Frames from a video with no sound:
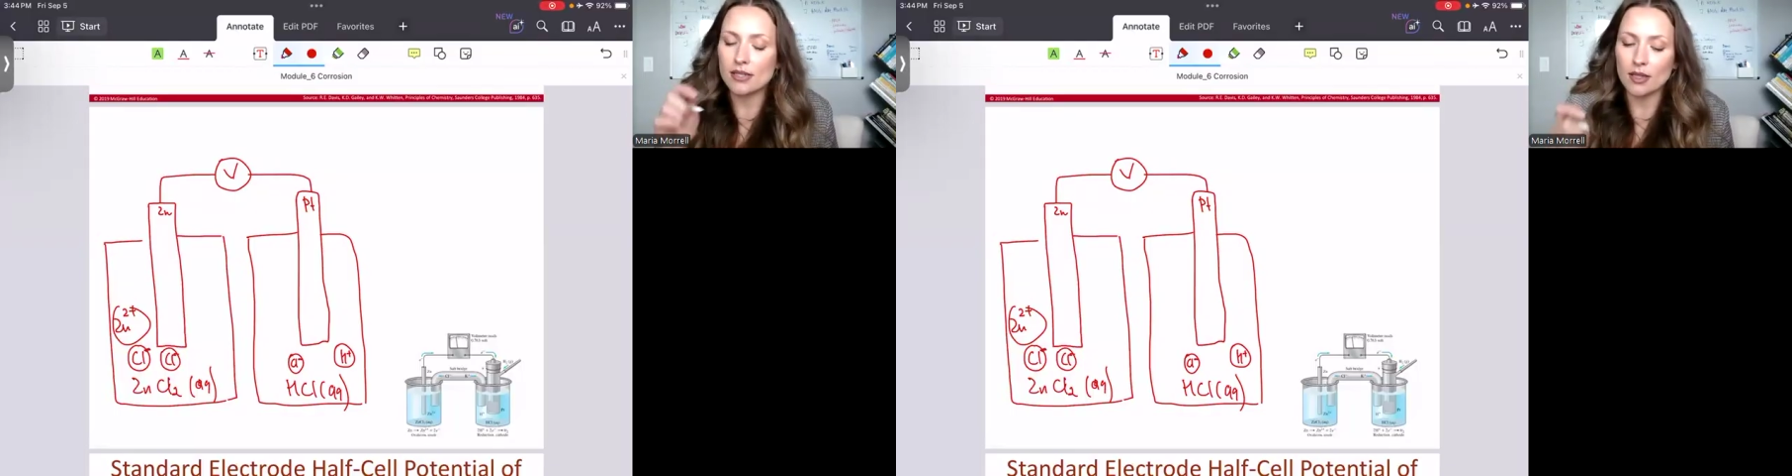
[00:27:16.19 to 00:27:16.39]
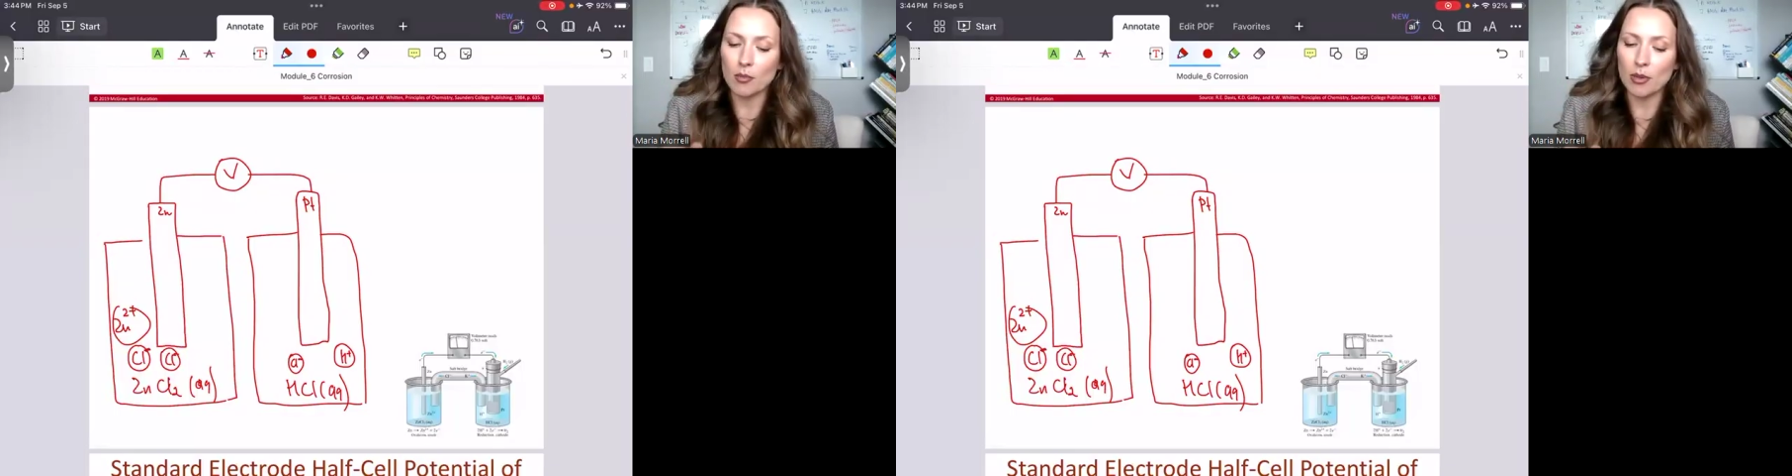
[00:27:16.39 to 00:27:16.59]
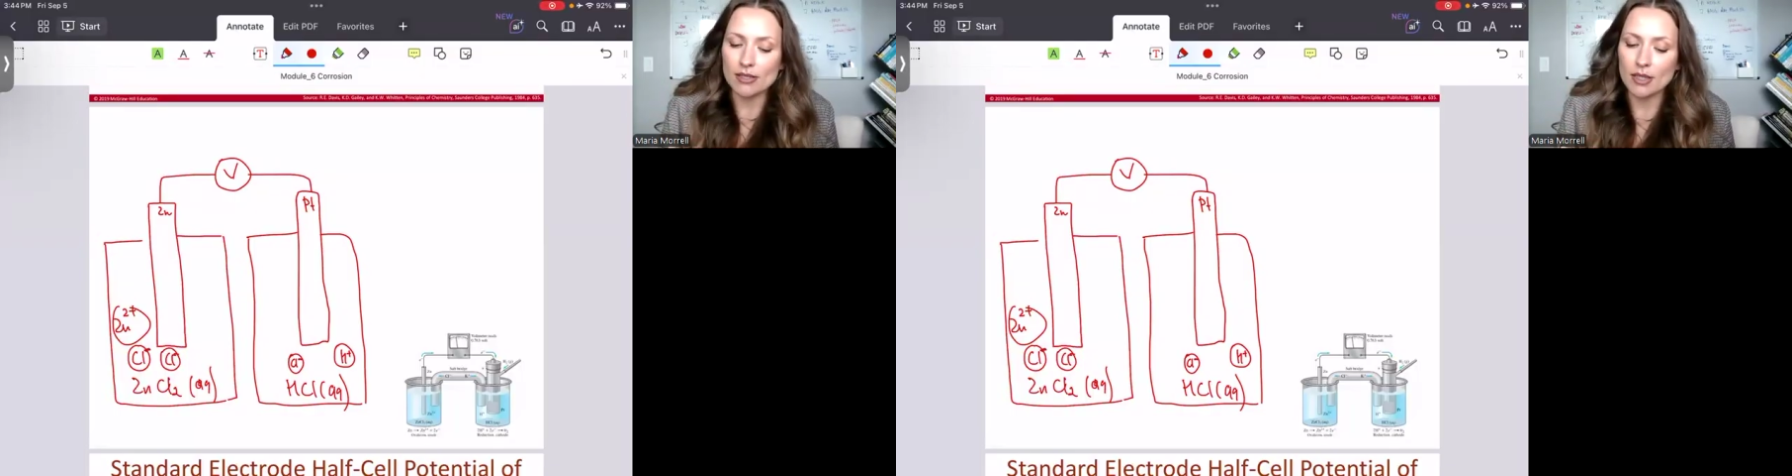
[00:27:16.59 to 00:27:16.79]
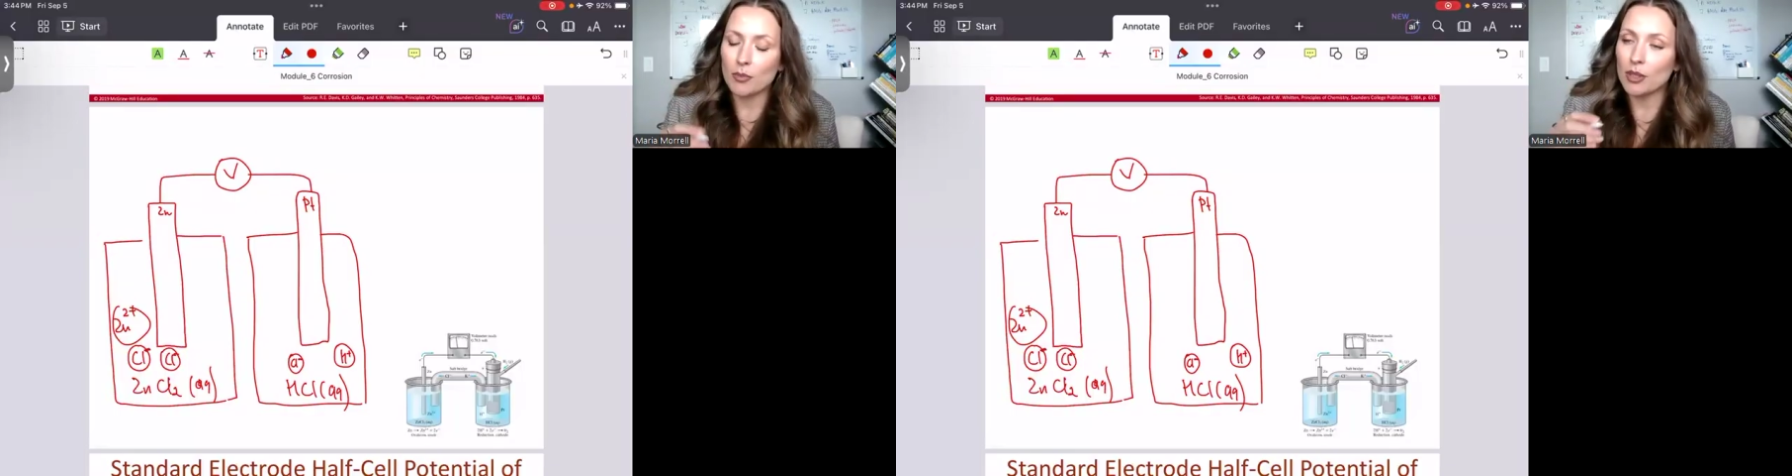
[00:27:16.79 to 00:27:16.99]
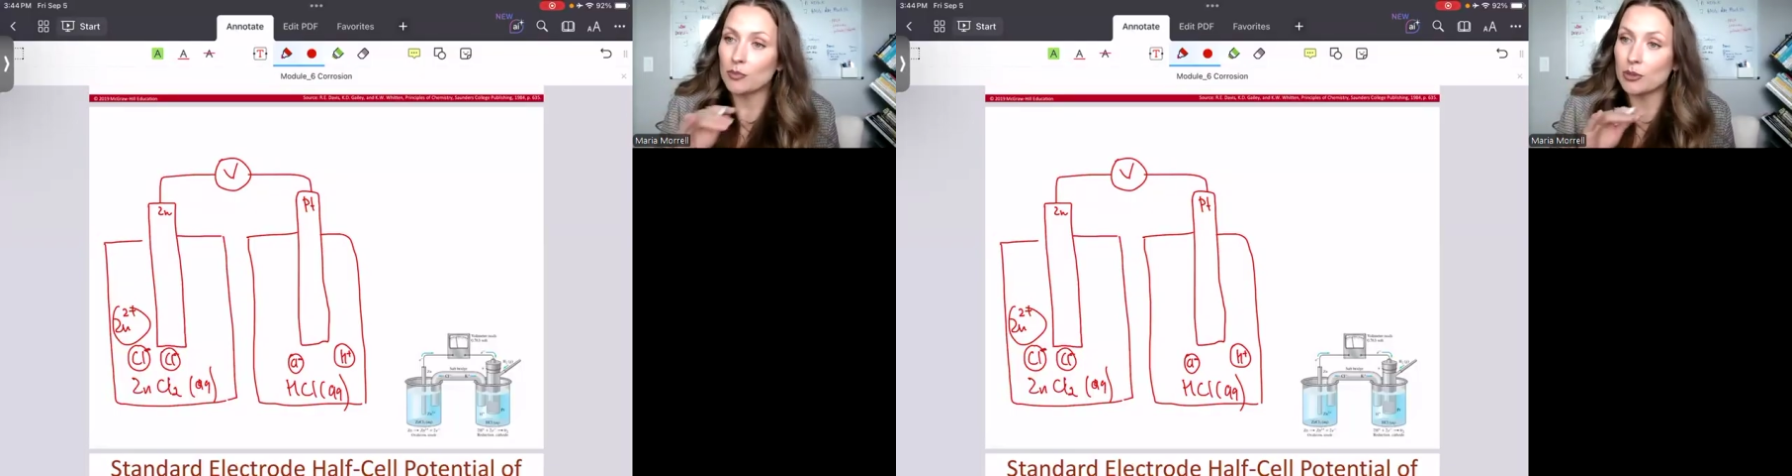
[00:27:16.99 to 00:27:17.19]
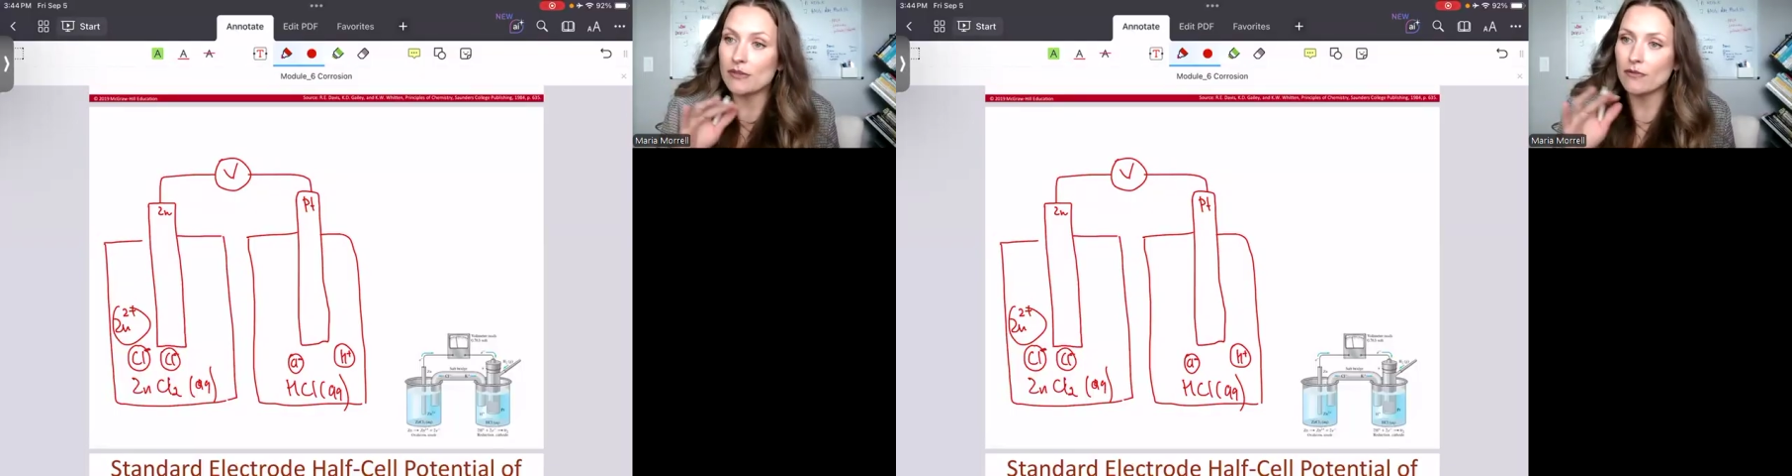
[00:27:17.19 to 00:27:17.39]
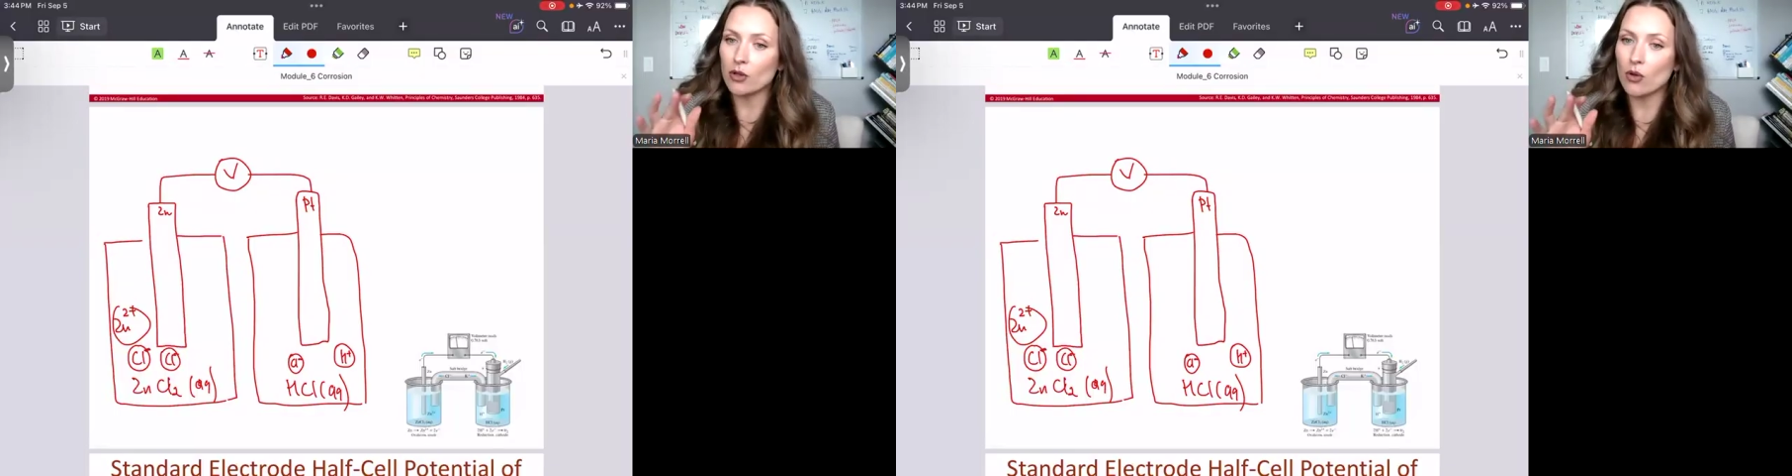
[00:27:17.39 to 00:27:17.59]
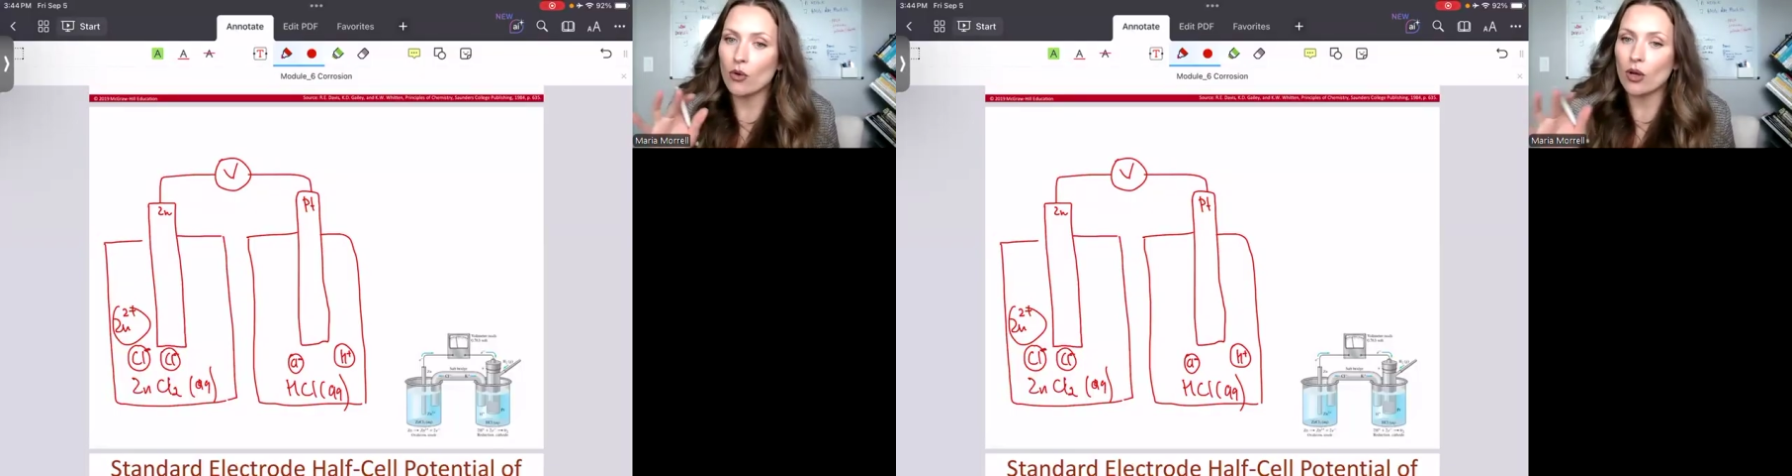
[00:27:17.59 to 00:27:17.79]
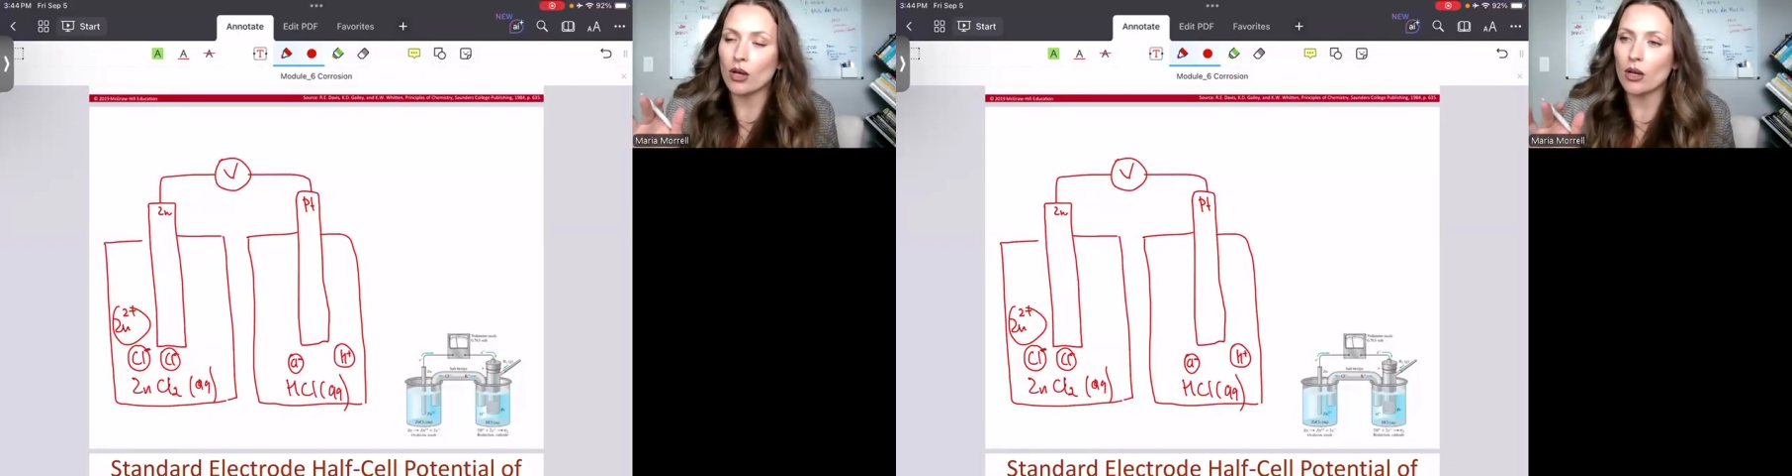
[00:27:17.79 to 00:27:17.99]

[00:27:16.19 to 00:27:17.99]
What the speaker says: step by step, and please follow